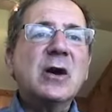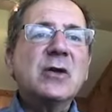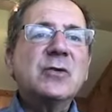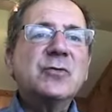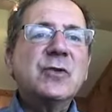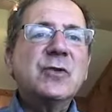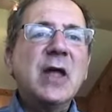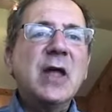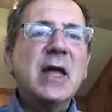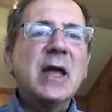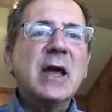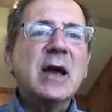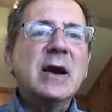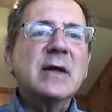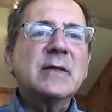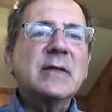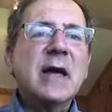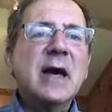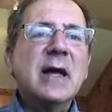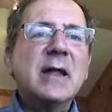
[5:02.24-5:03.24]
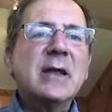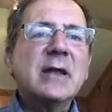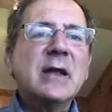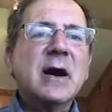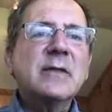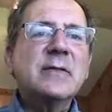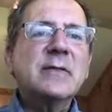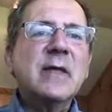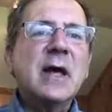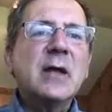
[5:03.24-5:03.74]
staying on
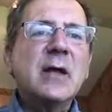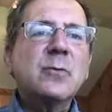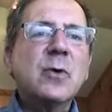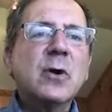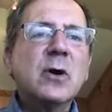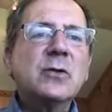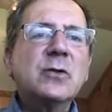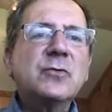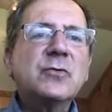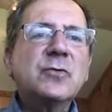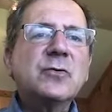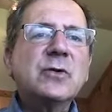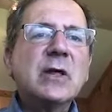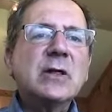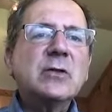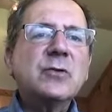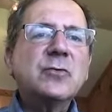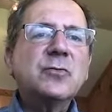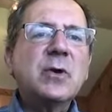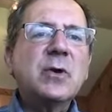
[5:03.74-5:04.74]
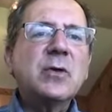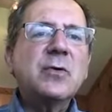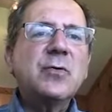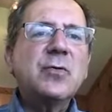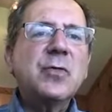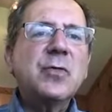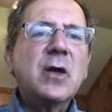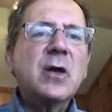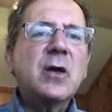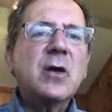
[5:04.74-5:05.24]
that run. So tell us where you
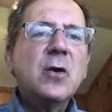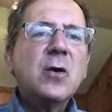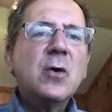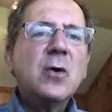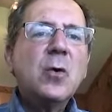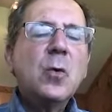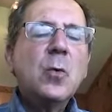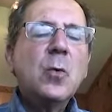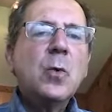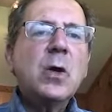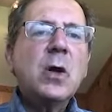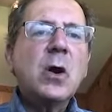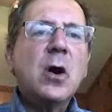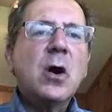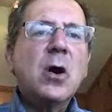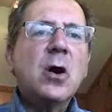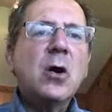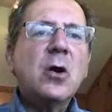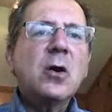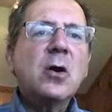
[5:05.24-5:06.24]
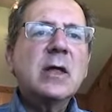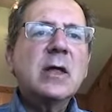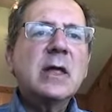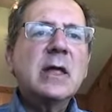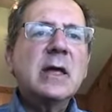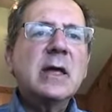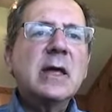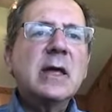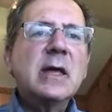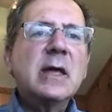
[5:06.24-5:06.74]
think we are
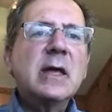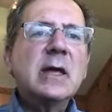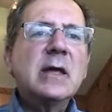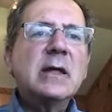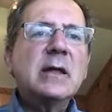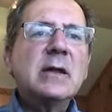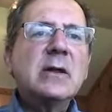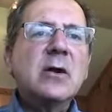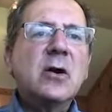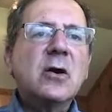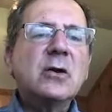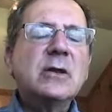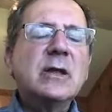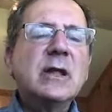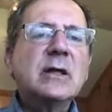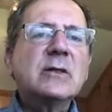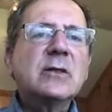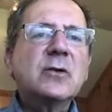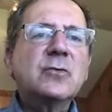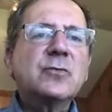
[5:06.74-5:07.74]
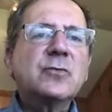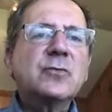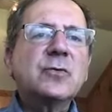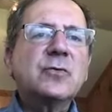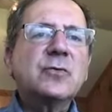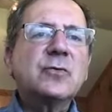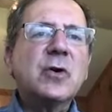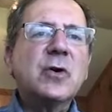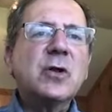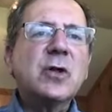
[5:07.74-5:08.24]
in our dealings with
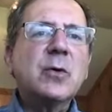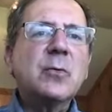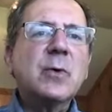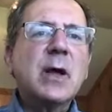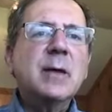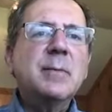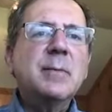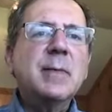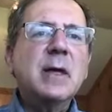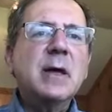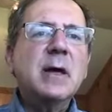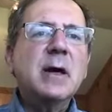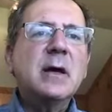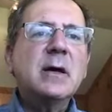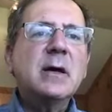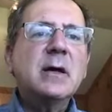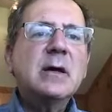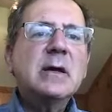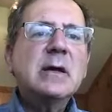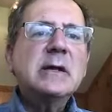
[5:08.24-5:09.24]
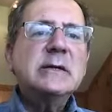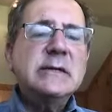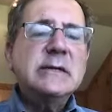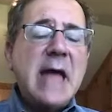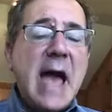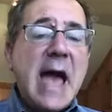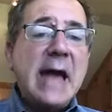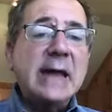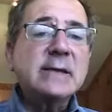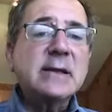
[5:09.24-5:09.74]
Saudi Arabia
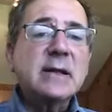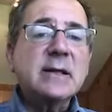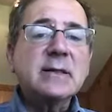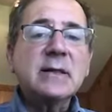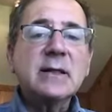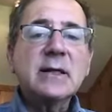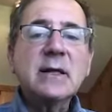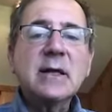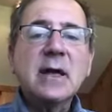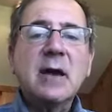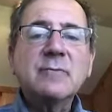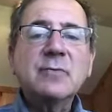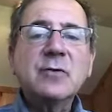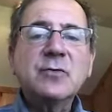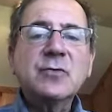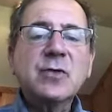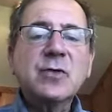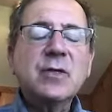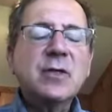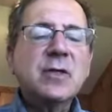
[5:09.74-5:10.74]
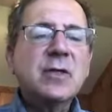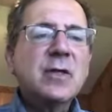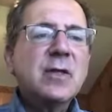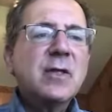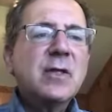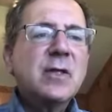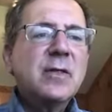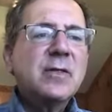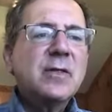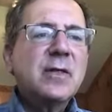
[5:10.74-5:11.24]
tactically. Obviously,
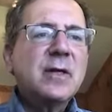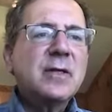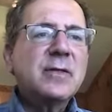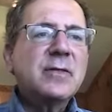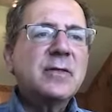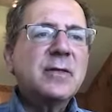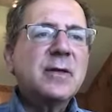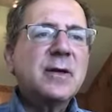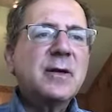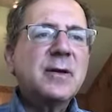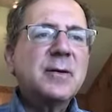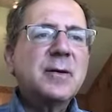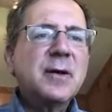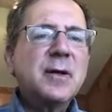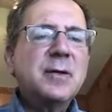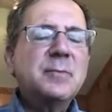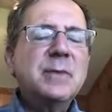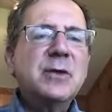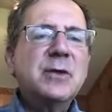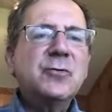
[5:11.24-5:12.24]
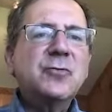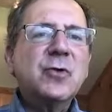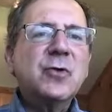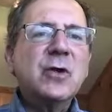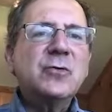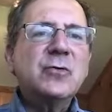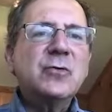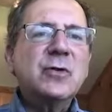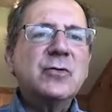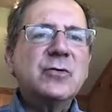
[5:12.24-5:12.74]
the
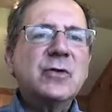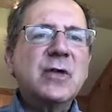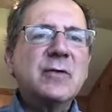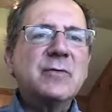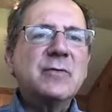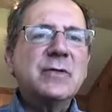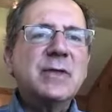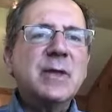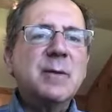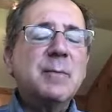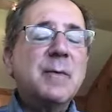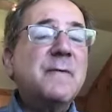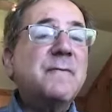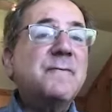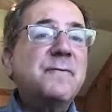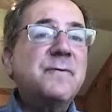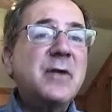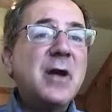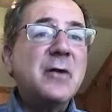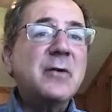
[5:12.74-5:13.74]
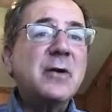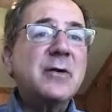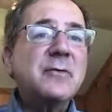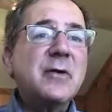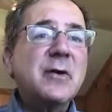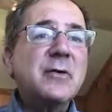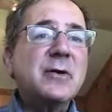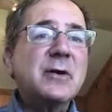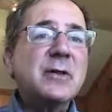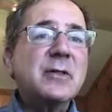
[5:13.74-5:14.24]
administration has given them a very,
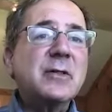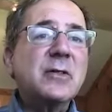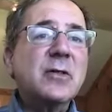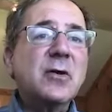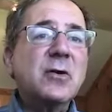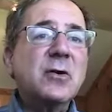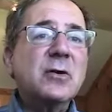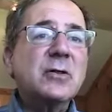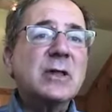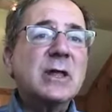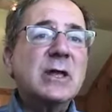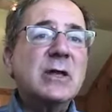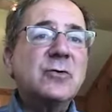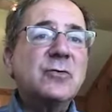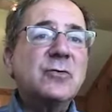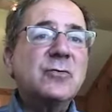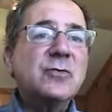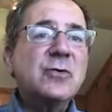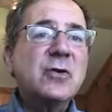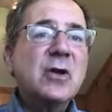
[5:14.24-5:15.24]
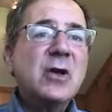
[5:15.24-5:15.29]
very long leash.